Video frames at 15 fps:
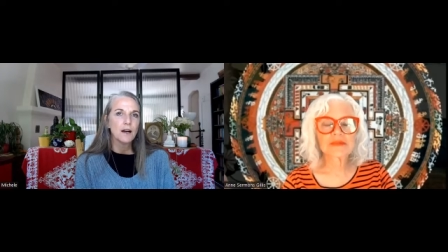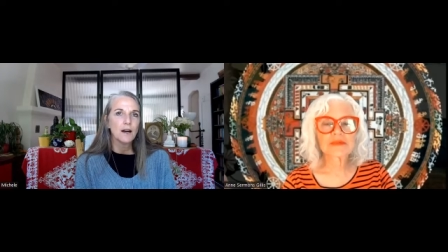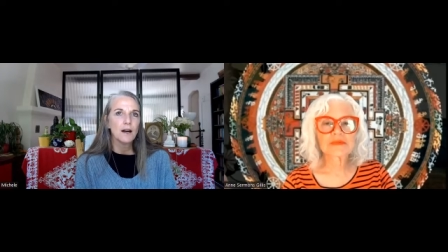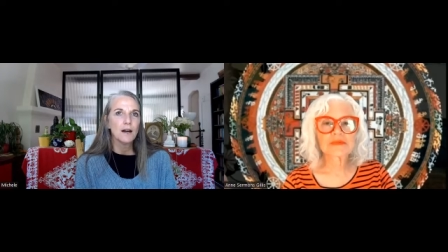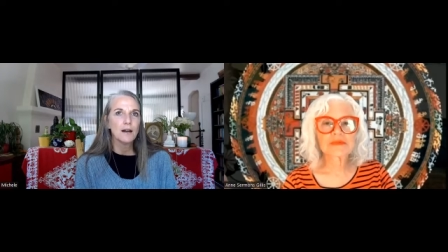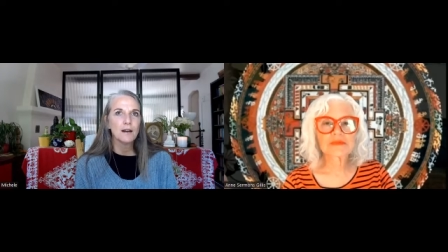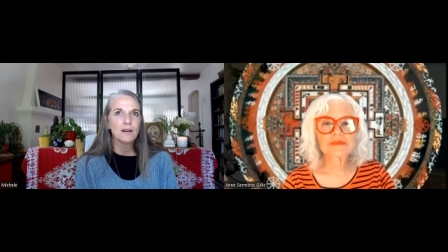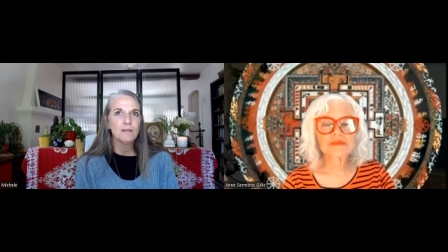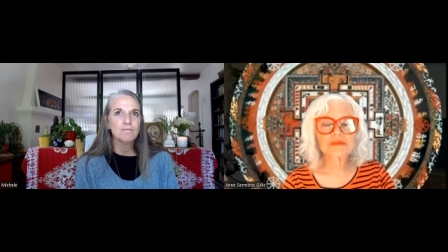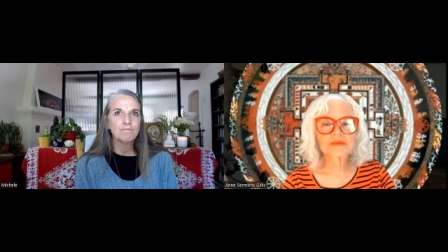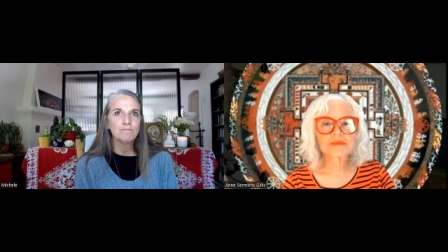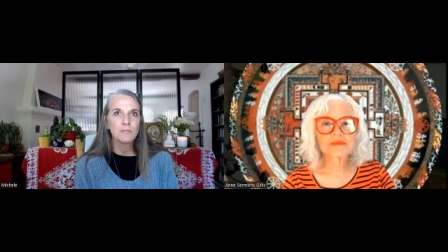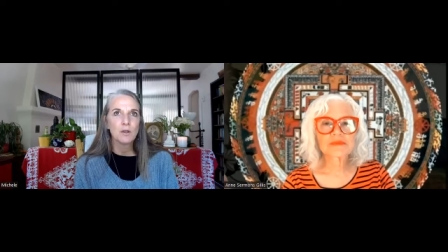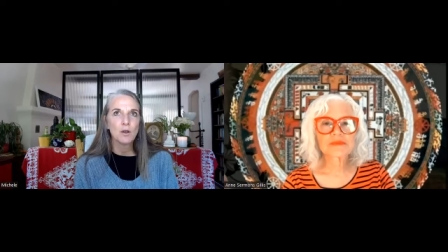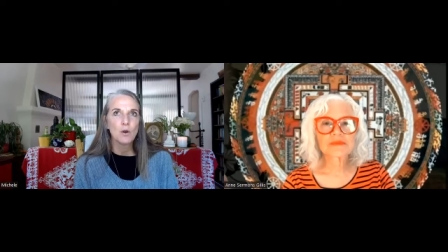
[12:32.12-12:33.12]
Yeah.
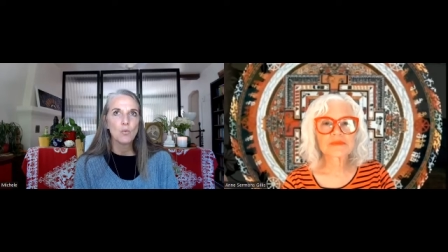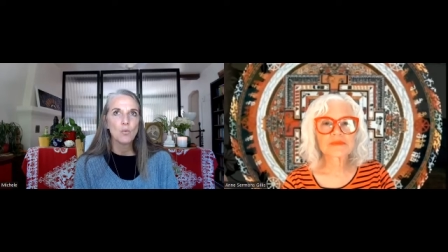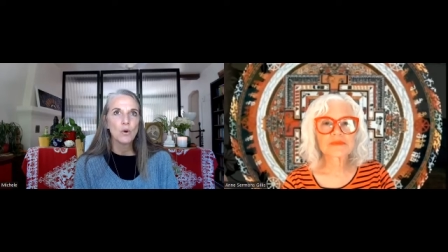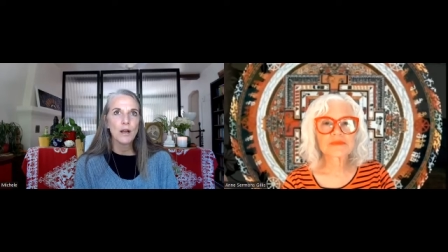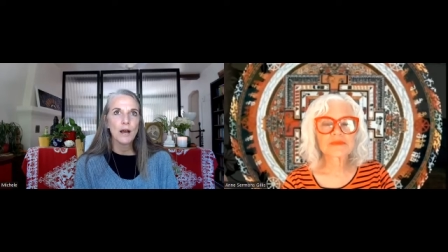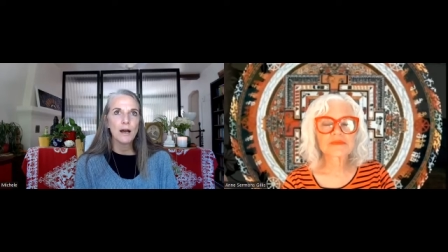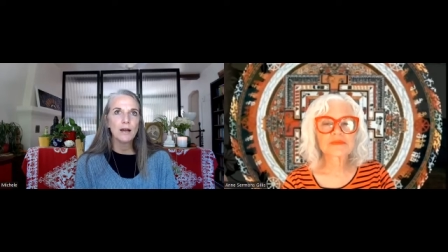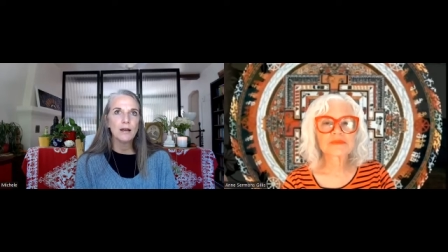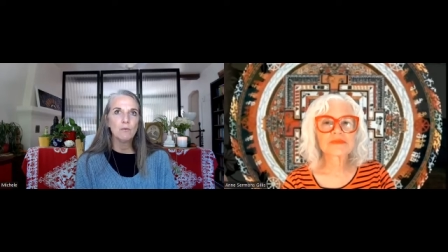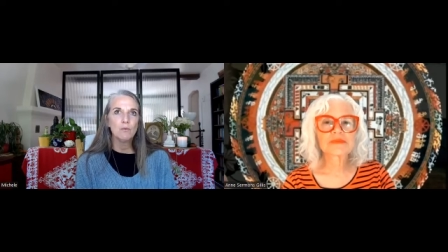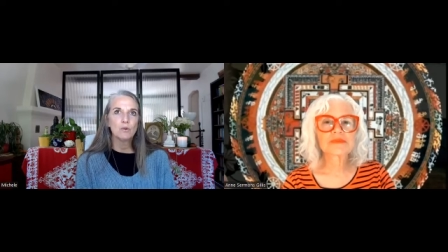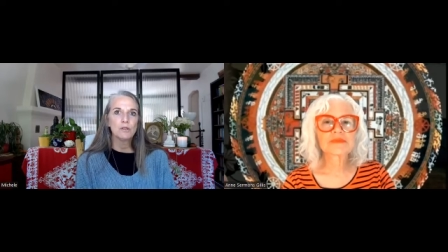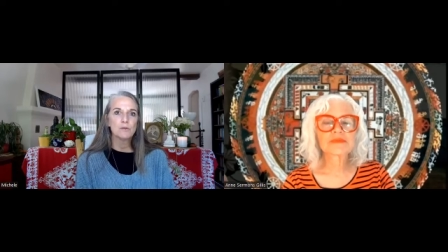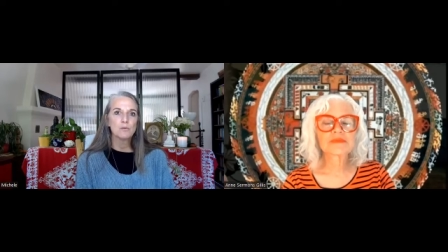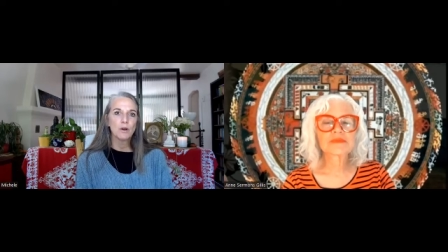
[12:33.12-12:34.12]
When
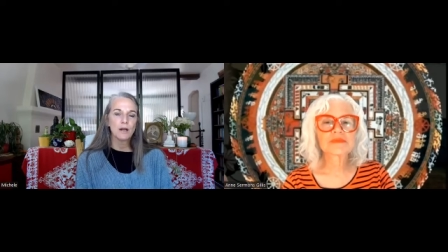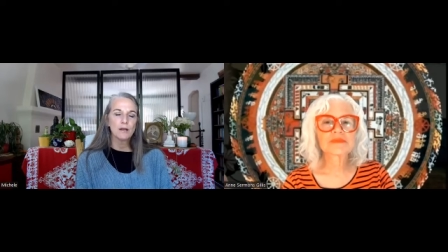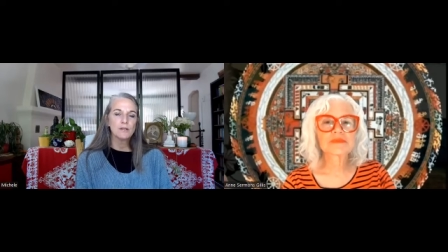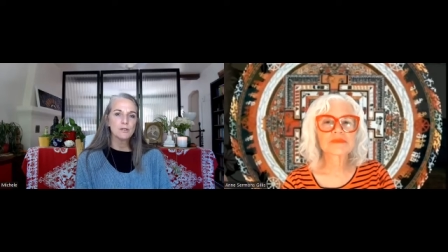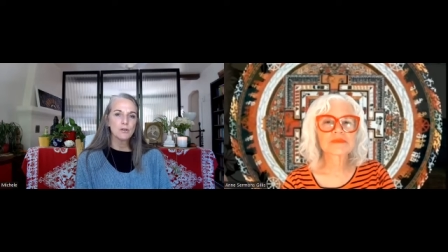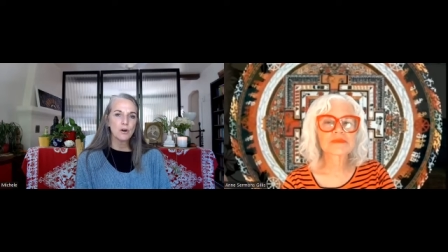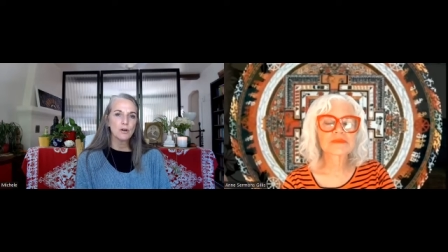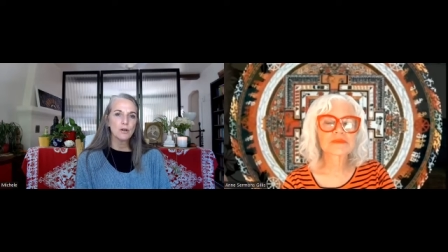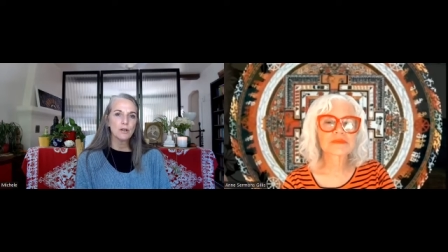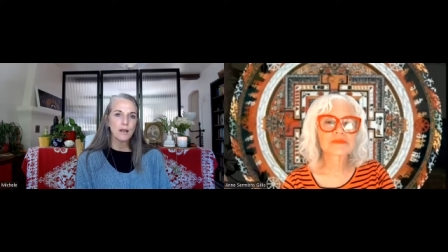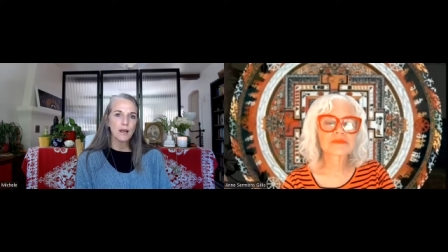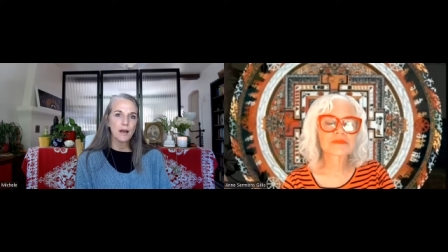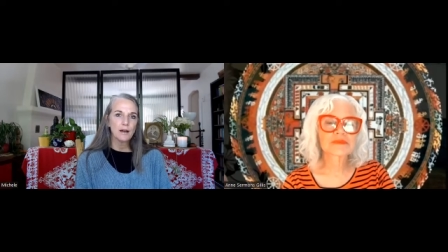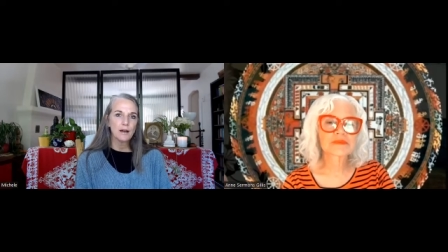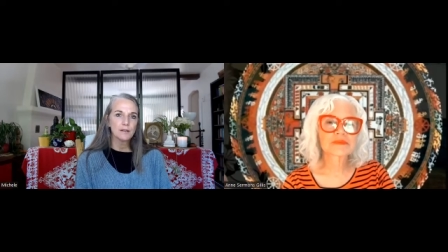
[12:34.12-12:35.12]
I started
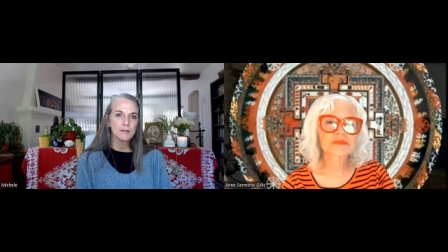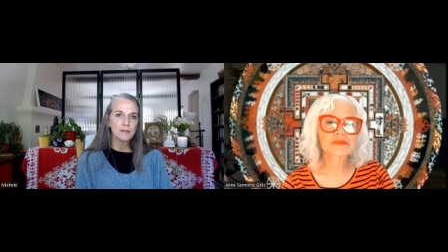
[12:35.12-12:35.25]
at